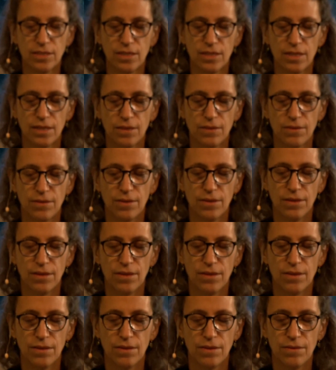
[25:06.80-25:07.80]
to
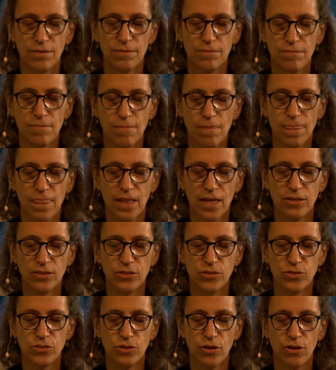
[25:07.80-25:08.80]

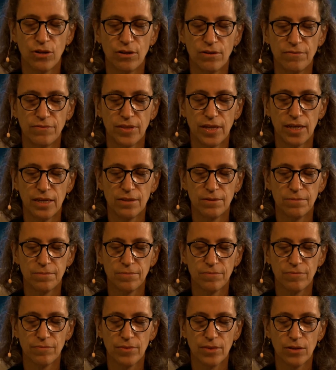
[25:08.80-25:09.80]
dissolve that
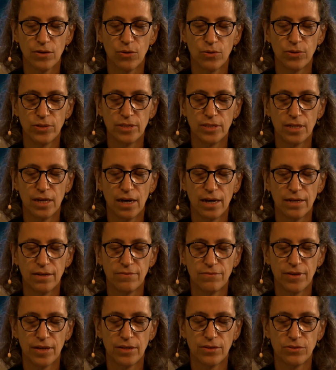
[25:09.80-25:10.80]
old
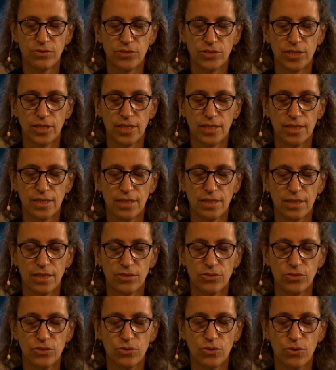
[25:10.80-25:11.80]
knot of energy,
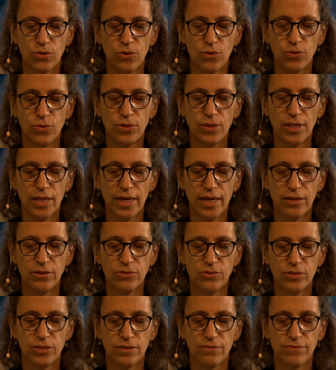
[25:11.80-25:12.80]
that your whole
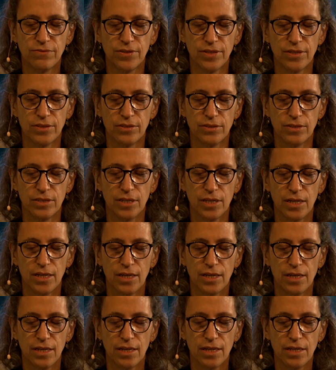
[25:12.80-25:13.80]
energy field
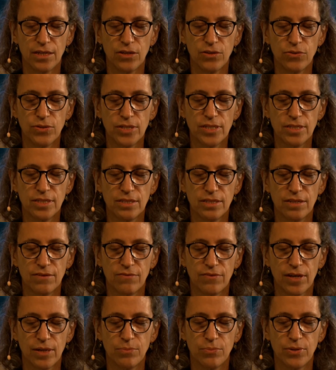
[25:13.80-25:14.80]
increases
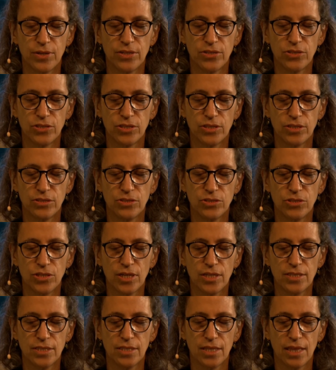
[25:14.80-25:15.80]
in vibration
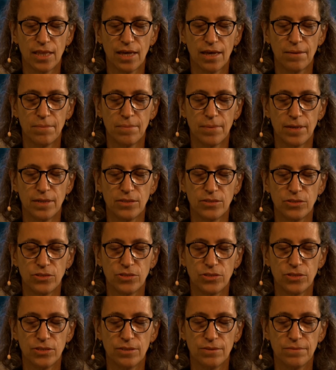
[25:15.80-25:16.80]
just that
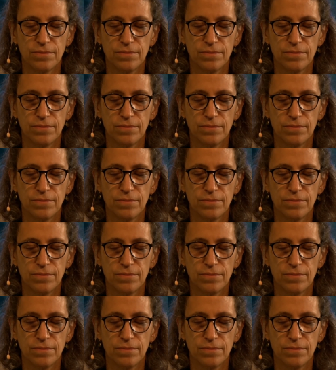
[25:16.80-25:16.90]
much.